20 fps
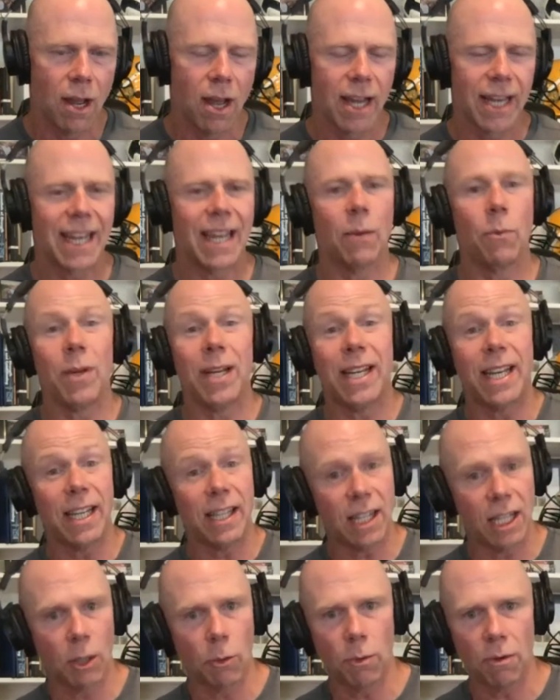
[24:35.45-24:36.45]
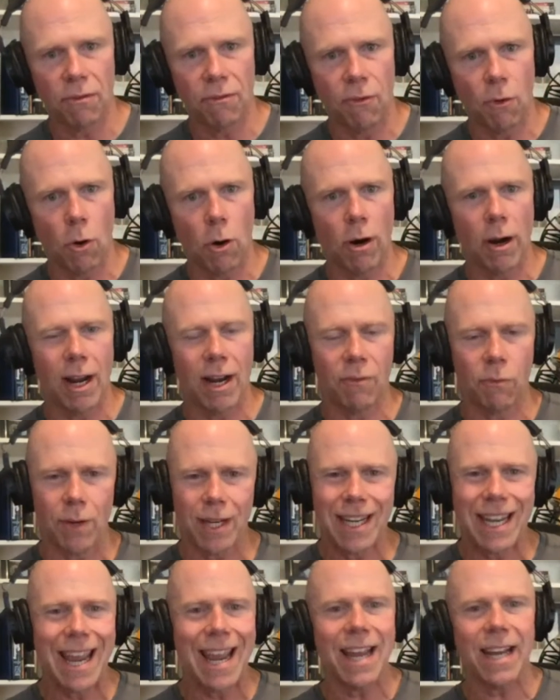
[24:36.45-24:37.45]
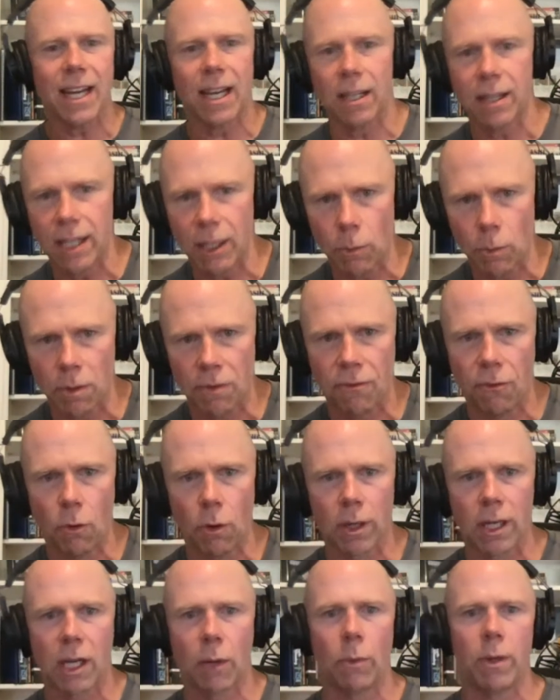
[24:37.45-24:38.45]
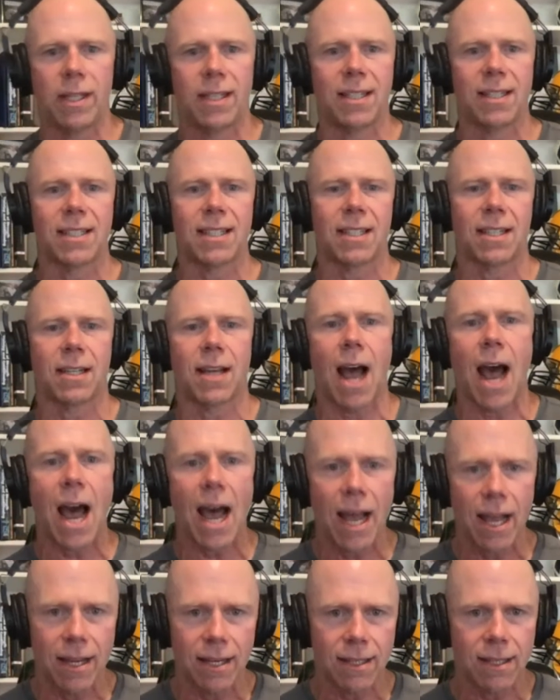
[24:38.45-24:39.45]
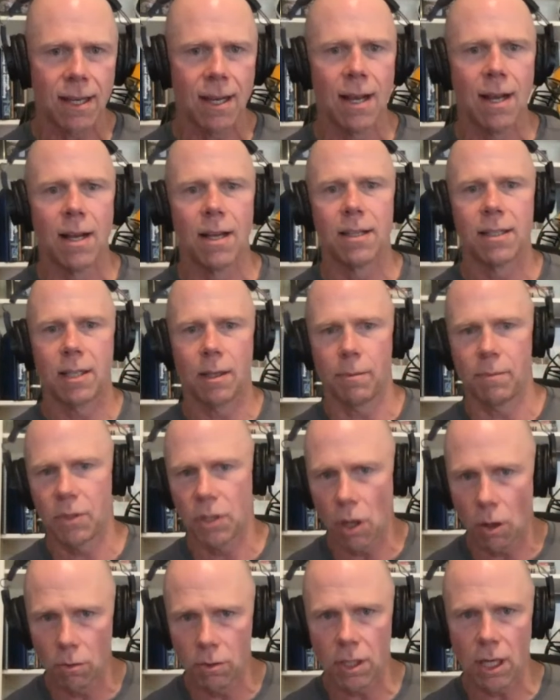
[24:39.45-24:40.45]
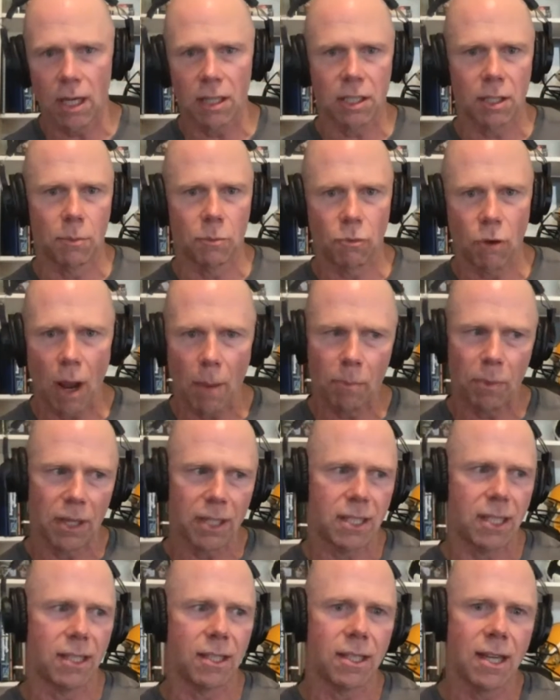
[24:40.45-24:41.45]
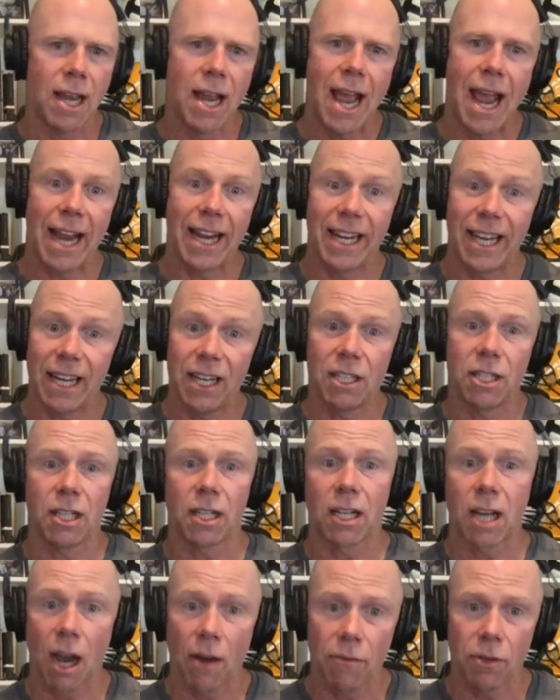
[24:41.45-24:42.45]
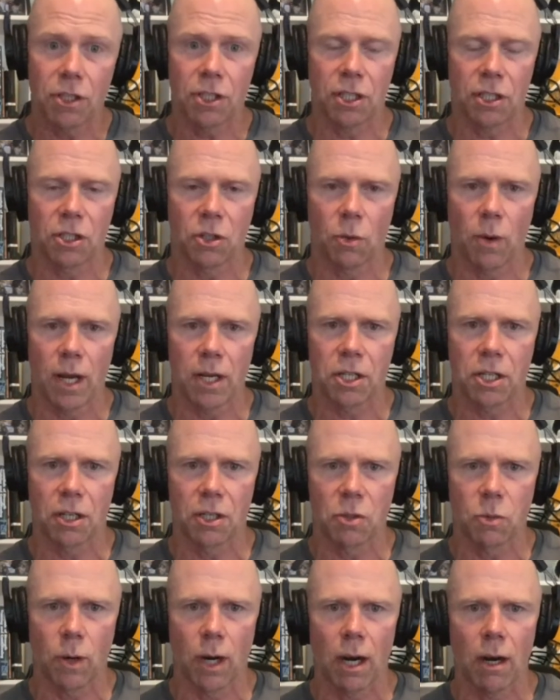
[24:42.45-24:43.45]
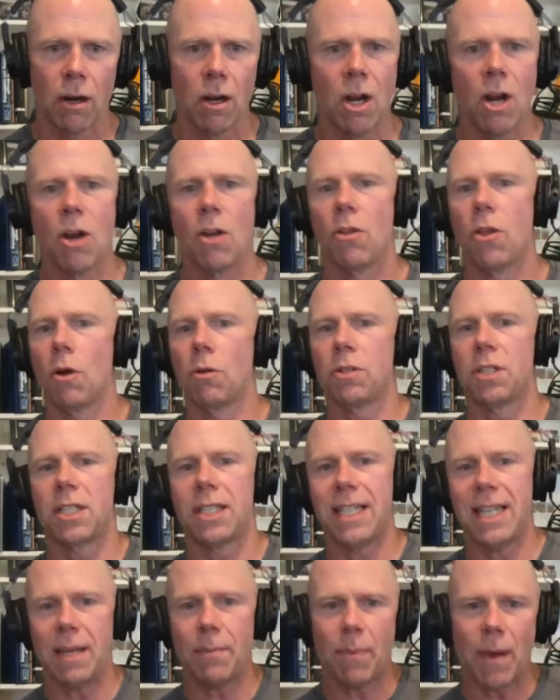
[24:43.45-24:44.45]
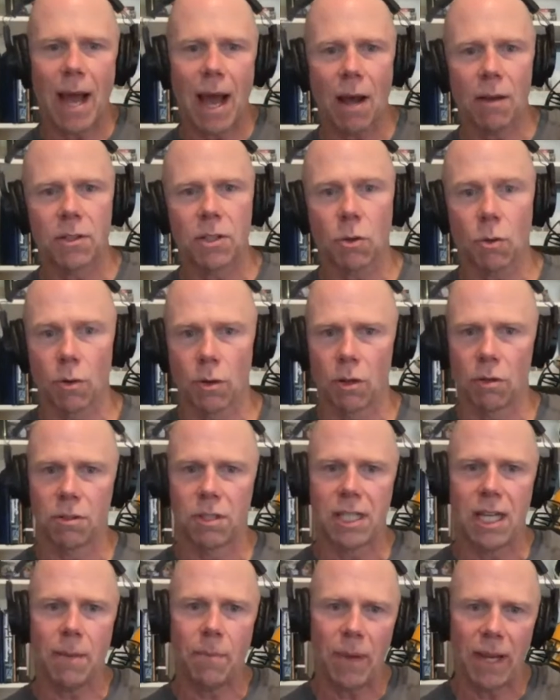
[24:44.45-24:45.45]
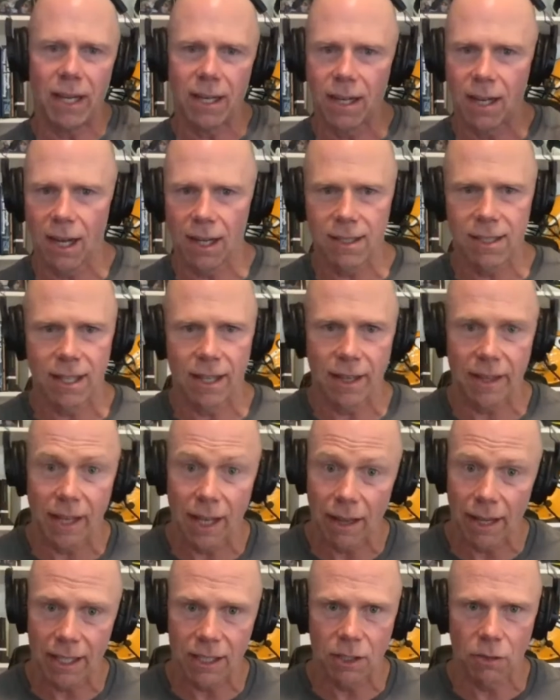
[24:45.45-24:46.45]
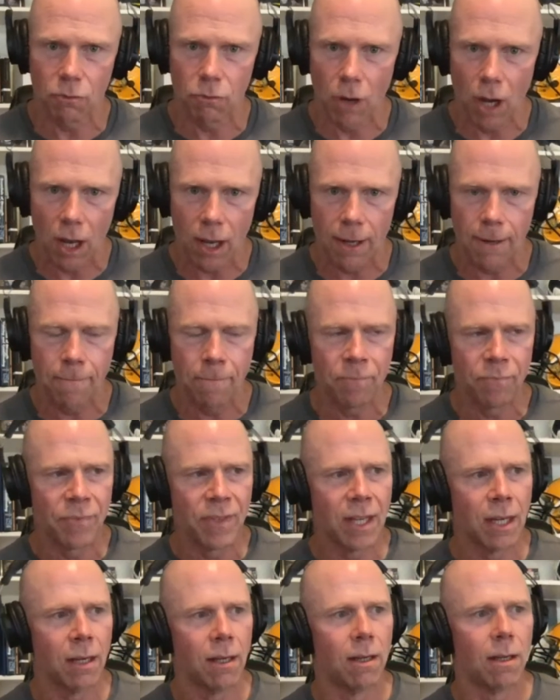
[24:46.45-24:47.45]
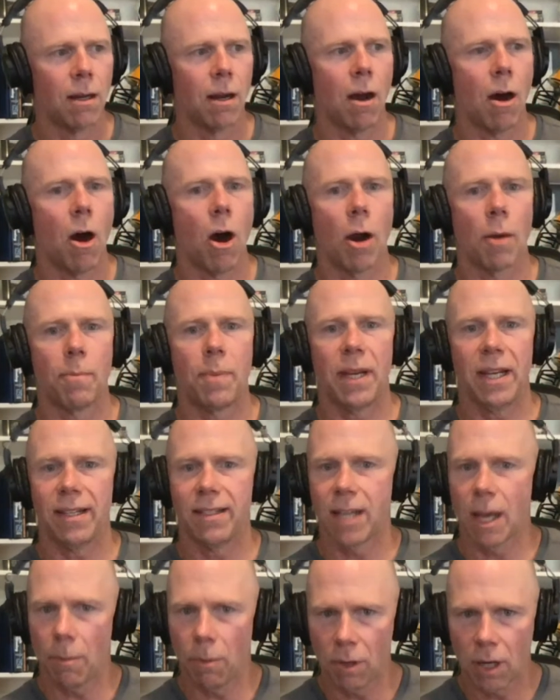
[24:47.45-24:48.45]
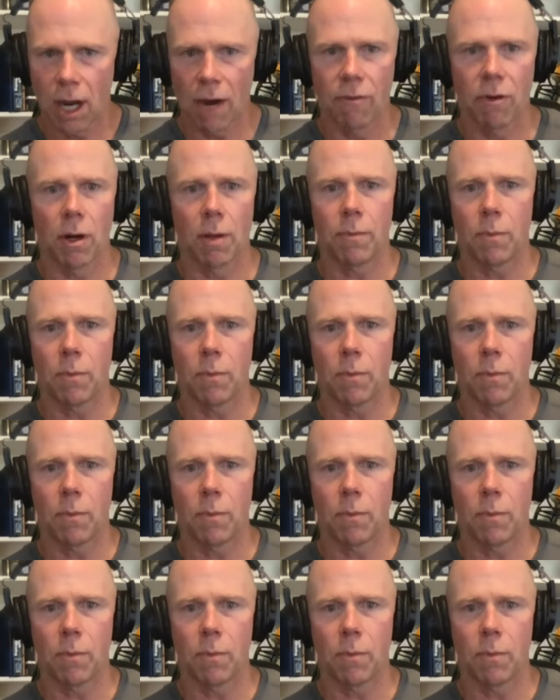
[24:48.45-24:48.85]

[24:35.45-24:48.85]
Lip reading: Can we get there with 4? And if we can't get there with 4, can we disguise some zone dogs, some drop blitzes, and get into coverage situations where those deep outs or those deep in cuts that they like to run are being double covered?